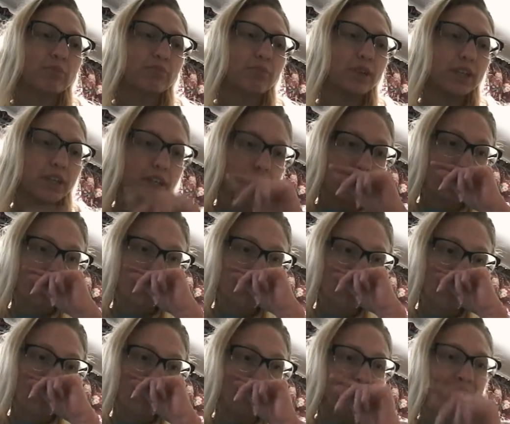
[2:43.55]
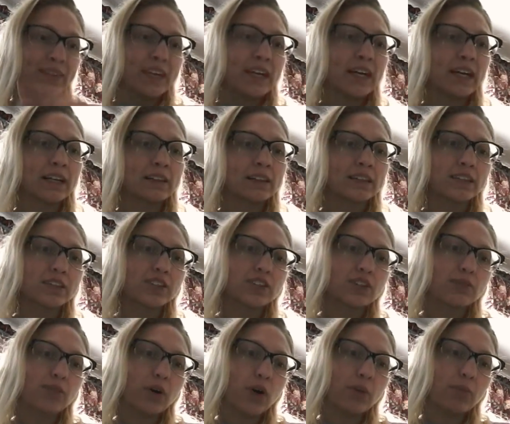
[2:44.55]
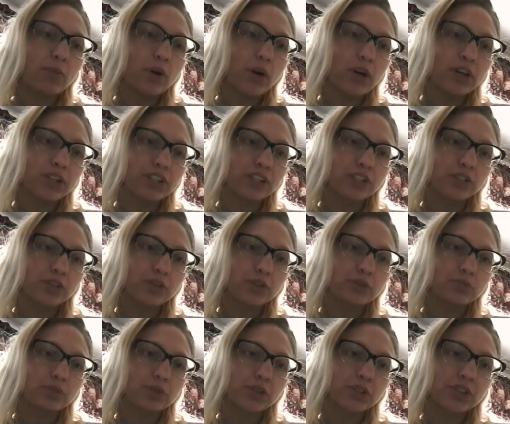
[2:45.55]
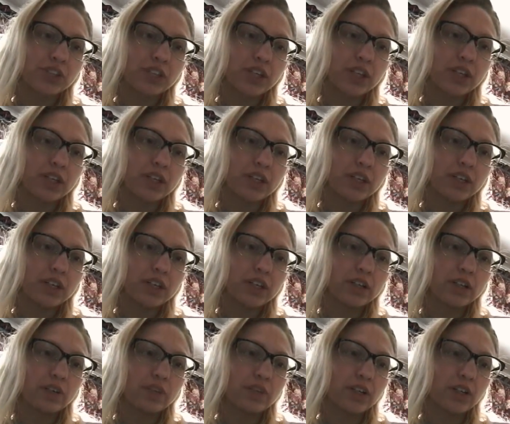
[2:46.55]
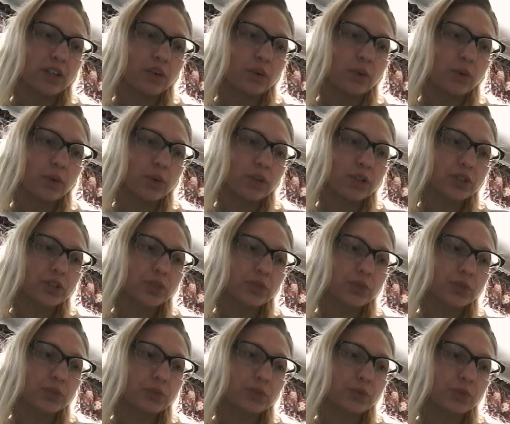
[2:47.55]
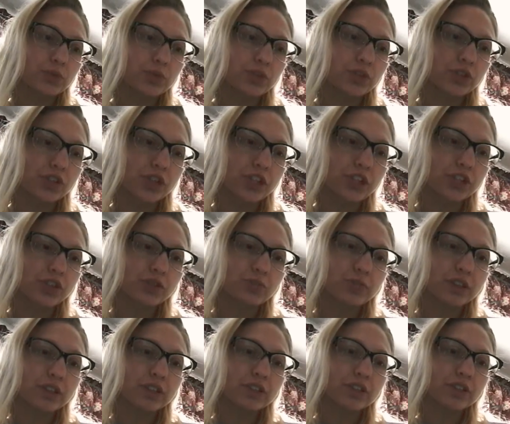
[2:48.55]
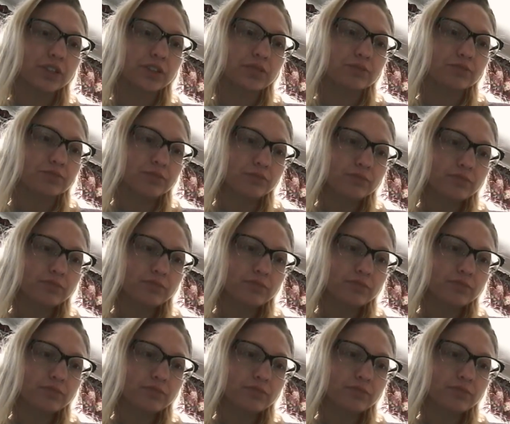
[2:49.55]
B. A list of all parties to the proceeding in the court whose judgment